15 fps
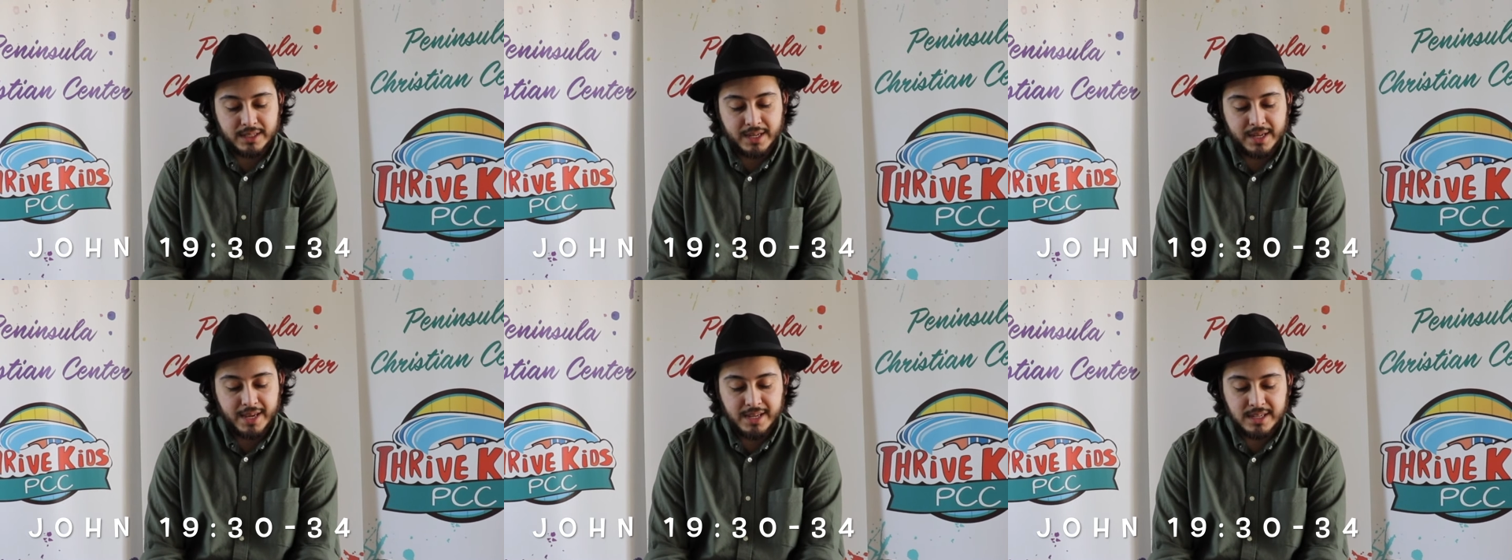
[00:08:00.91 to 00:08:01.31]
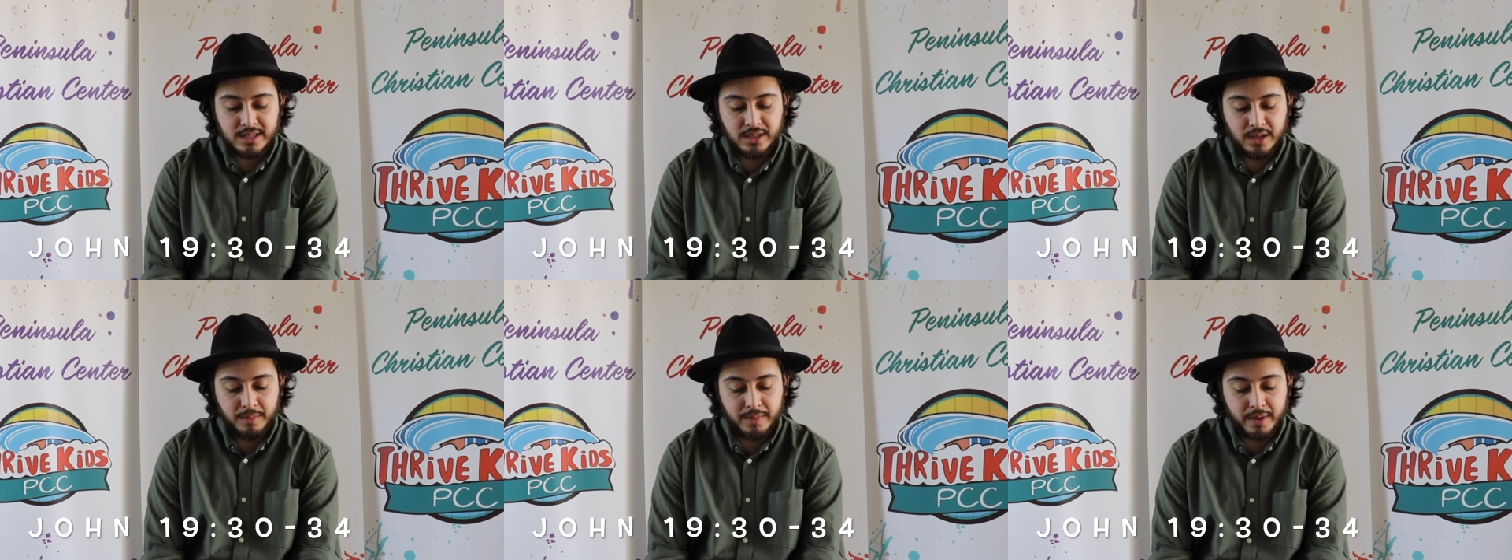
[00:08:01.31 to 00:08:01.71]
to hasten
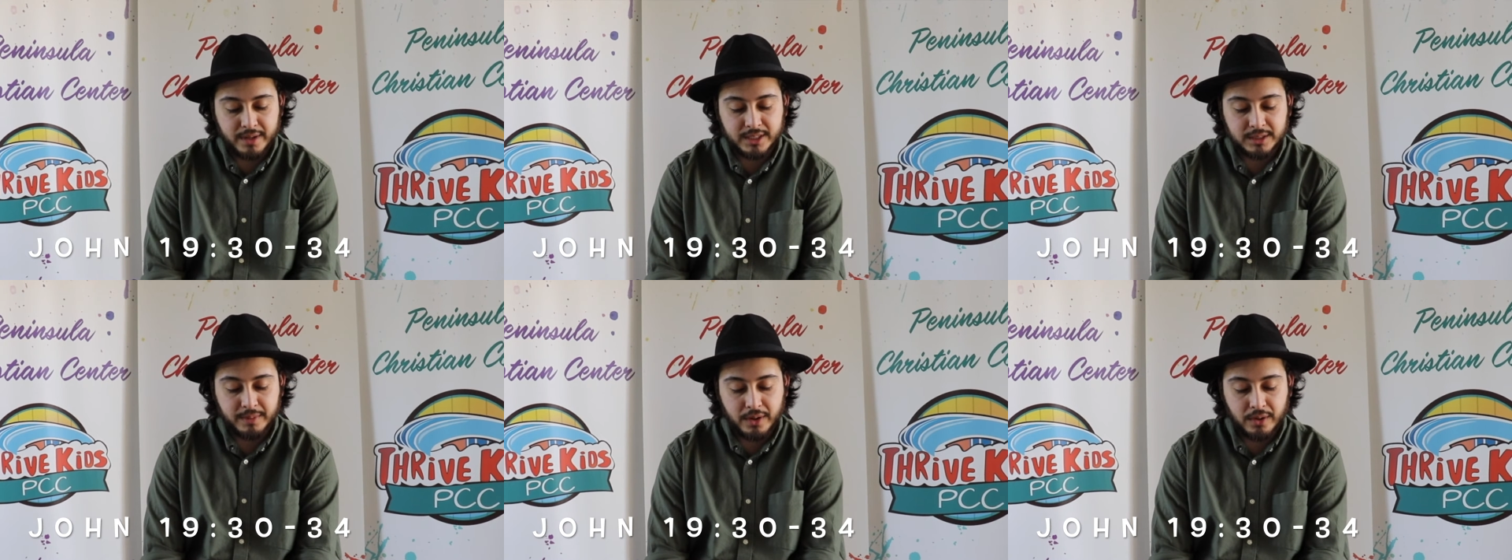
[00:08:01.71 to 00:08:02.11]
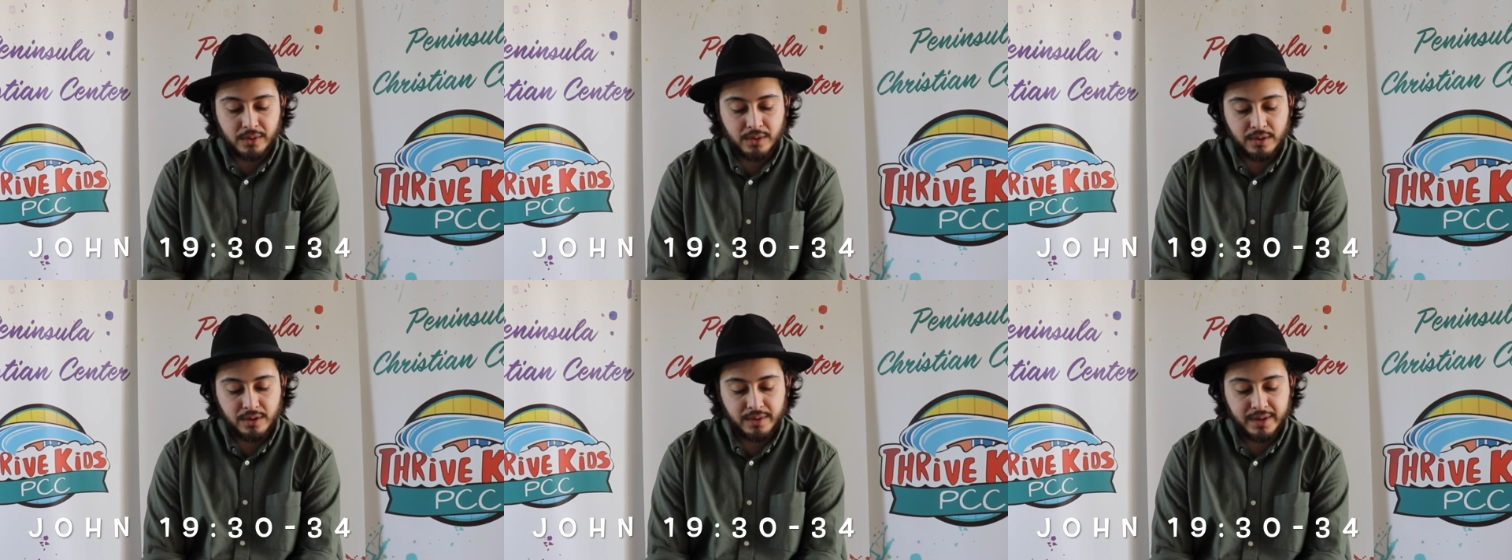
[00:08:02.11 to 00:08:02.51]
their bodies by
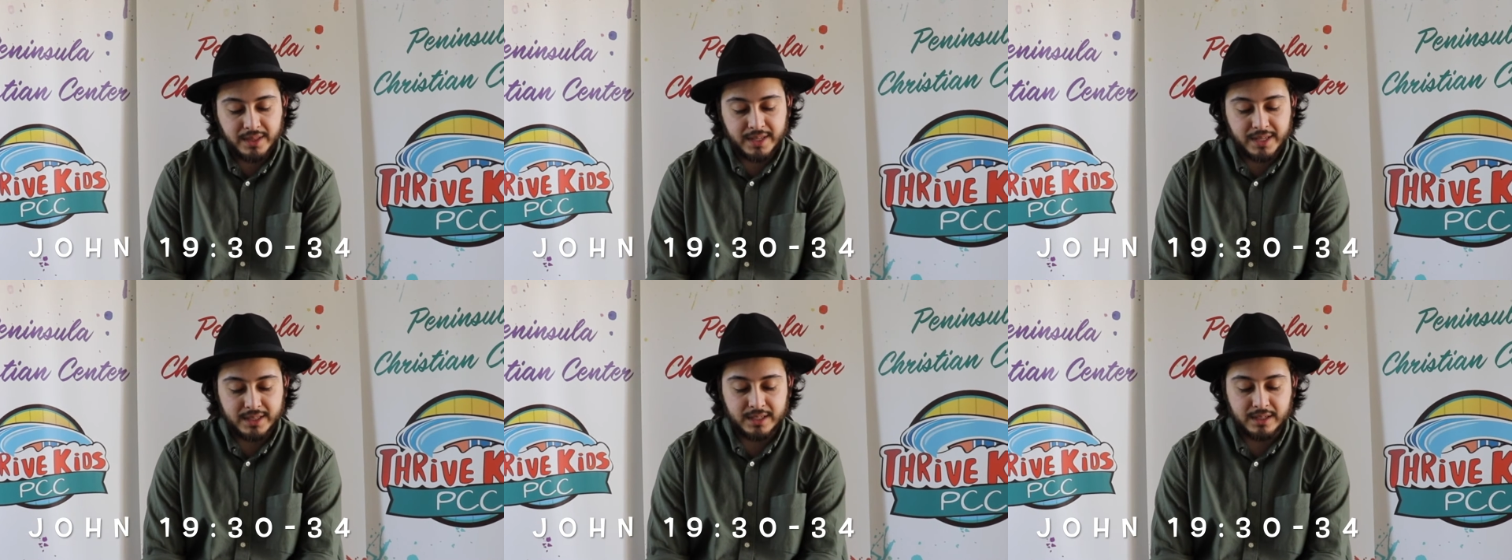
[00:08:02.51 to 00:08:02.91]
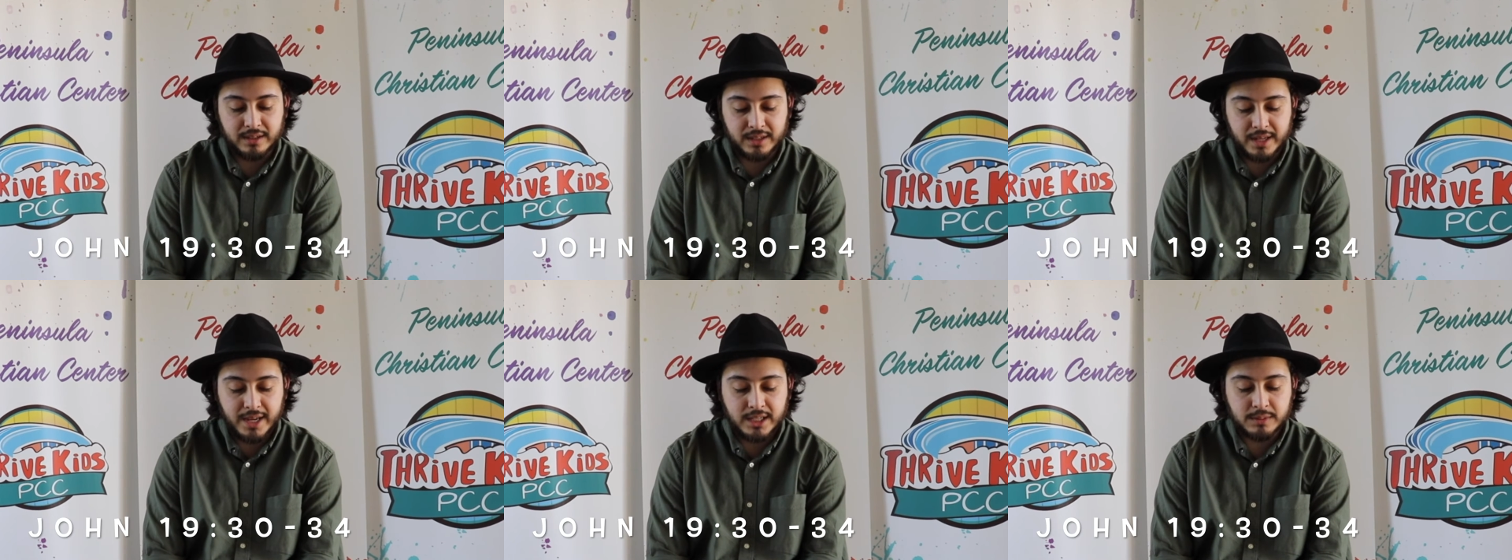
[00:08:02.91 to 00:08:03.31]
ordering that their
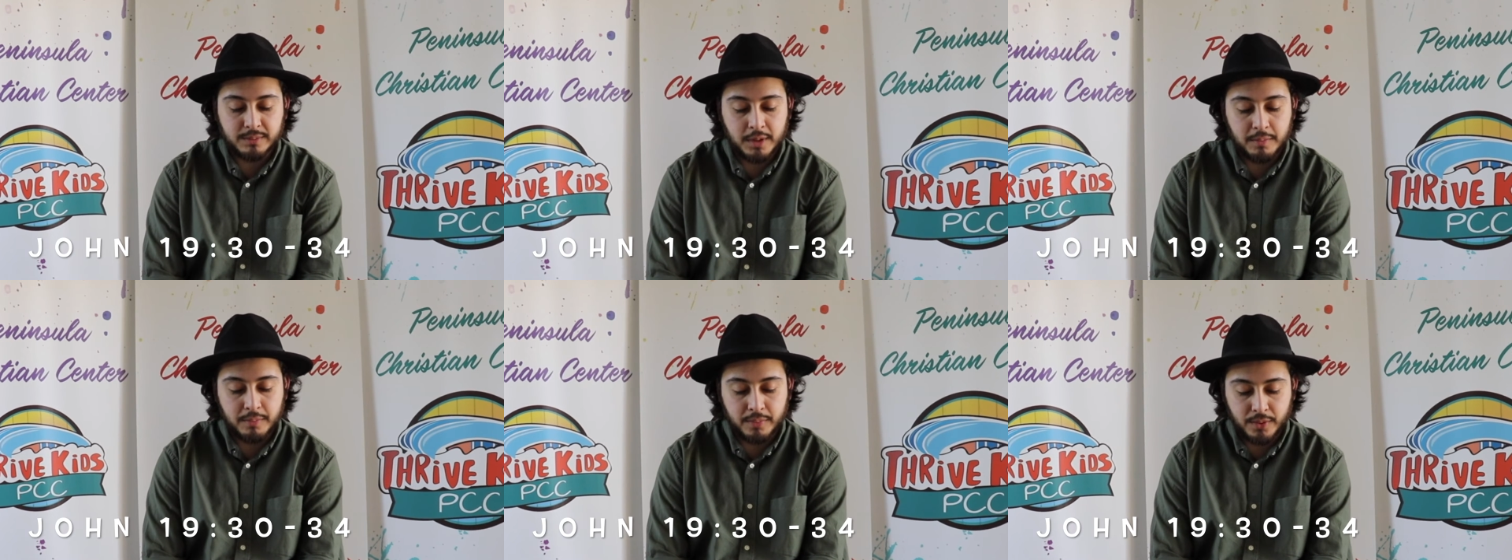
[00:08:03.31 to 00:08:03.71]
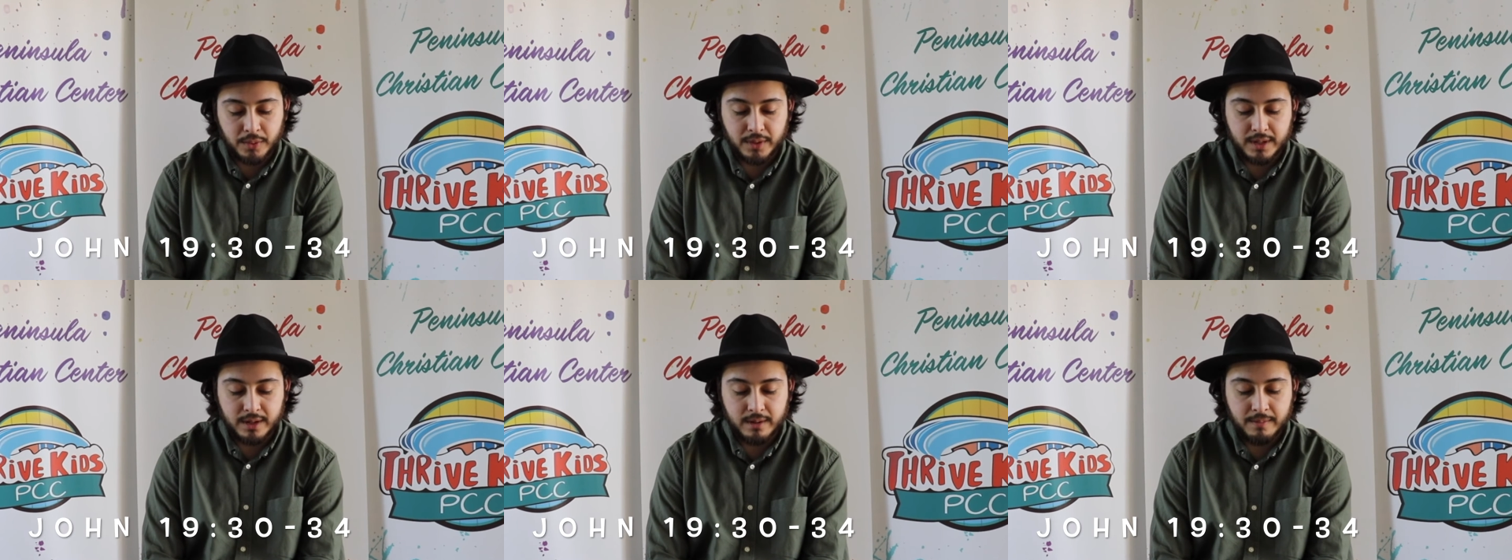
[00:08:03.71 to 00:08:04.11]
legs be
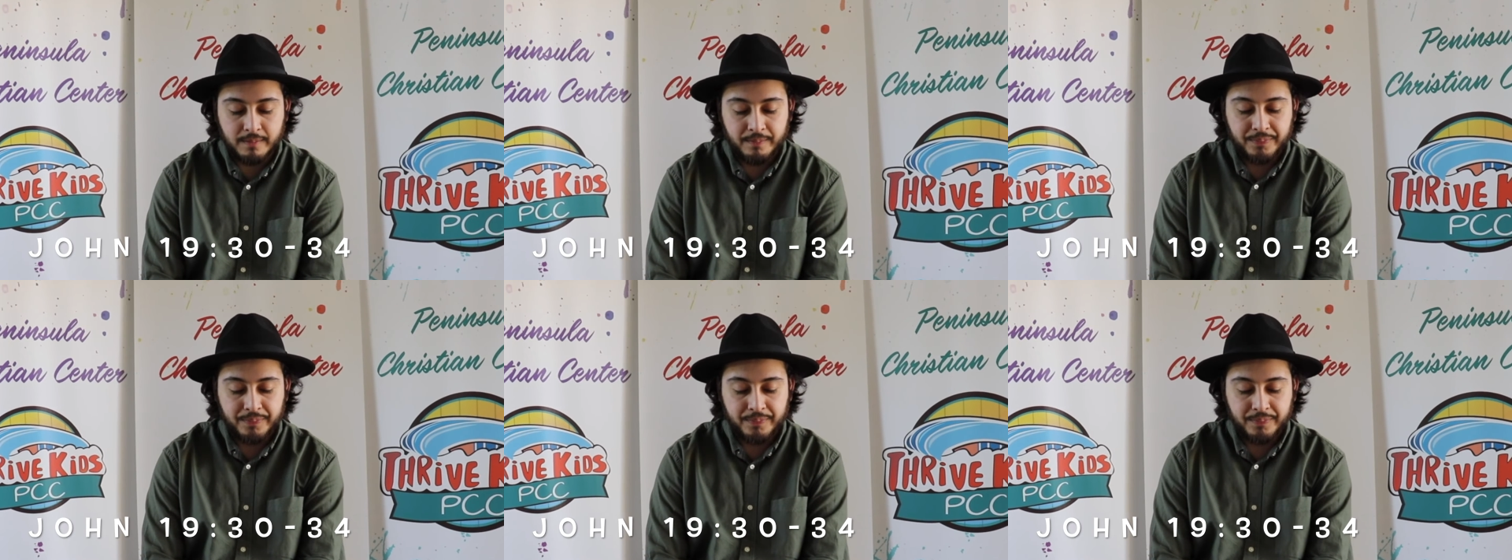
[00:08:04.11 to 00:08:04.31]
broken.